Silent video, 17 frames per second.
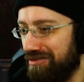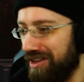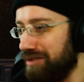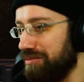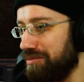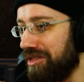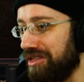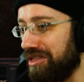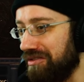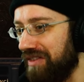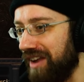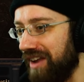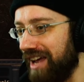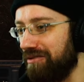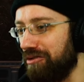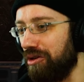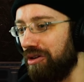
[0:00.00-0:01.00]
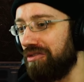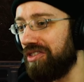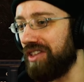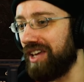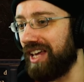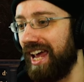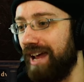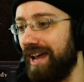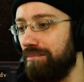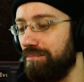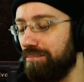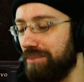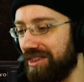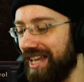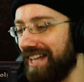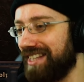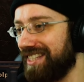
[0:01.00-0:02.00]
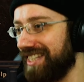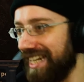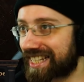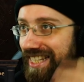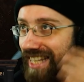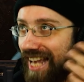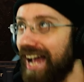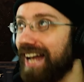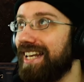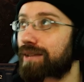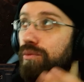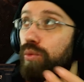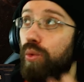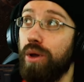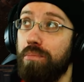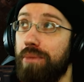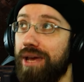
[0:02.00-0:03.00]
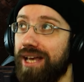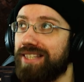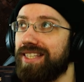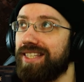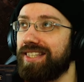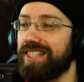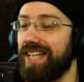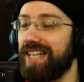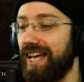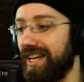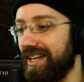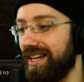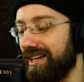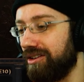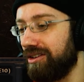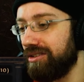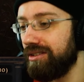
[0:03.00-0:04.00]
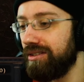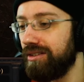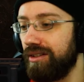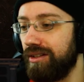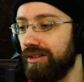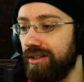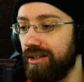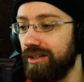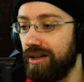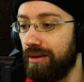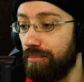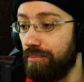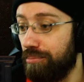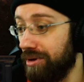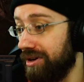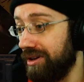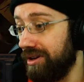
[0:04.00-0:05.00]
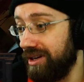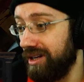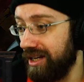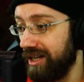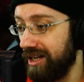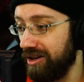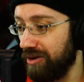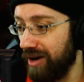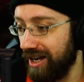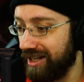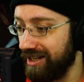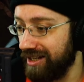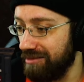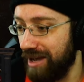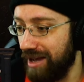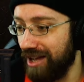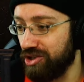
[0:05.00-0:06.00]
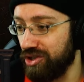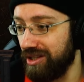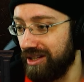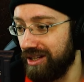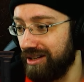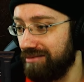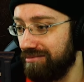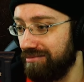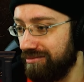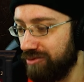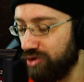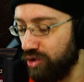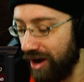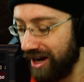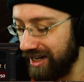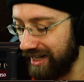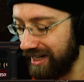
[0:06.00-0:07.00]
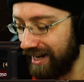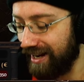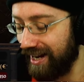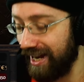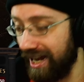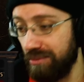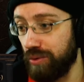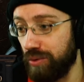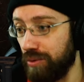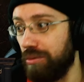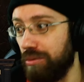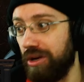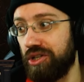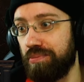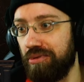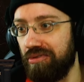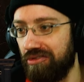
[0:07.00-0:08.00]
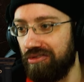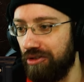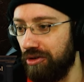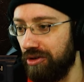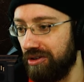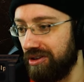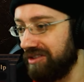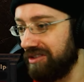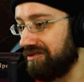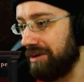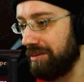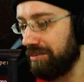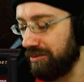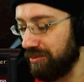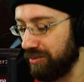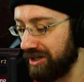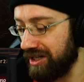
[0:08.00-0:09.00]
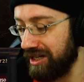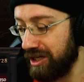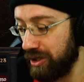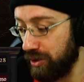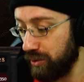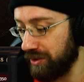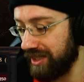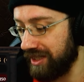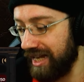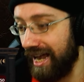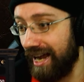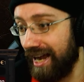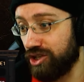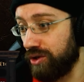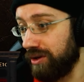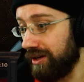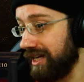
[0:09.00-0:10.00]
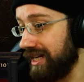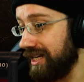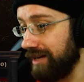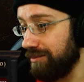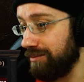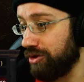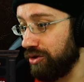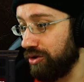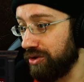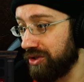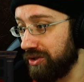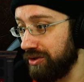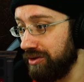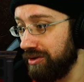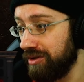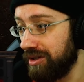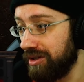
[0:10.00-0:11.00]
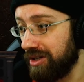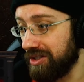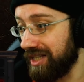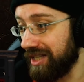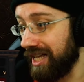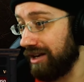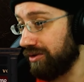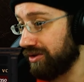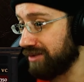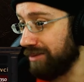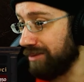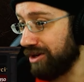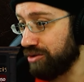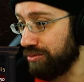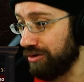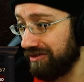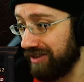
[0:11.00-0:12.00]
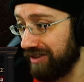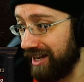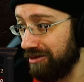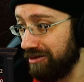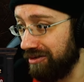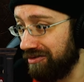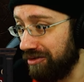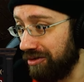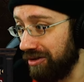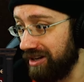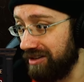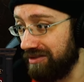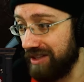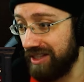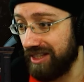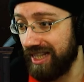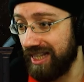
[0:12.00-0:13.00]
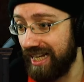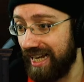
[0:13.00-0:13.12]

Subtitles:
fit with the flavor of the game, but that's exactly what makes it stand out. But, you know, I can imagine that grinding games would much prefer it if people would use the actual in-game cursor, because that looks much more flavorful and fits